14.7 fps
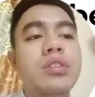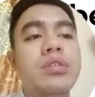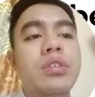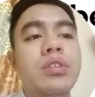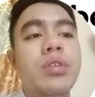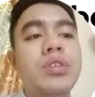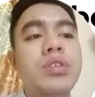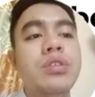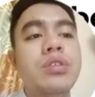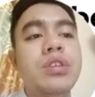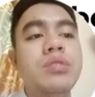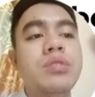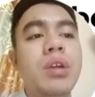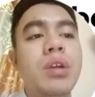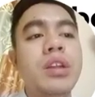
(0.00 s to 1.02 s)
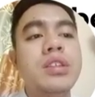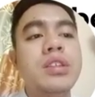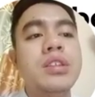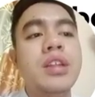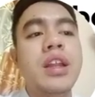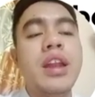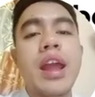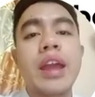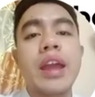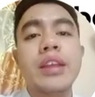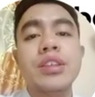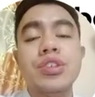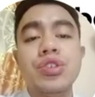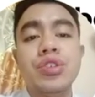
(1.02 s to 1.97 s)
The question is, what is the
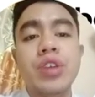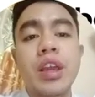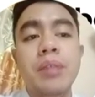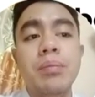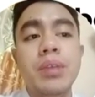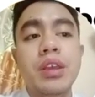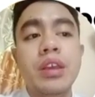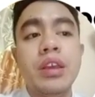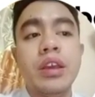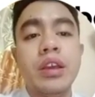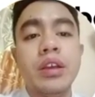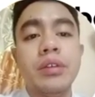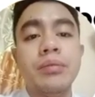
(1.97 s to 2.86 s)
next shape here?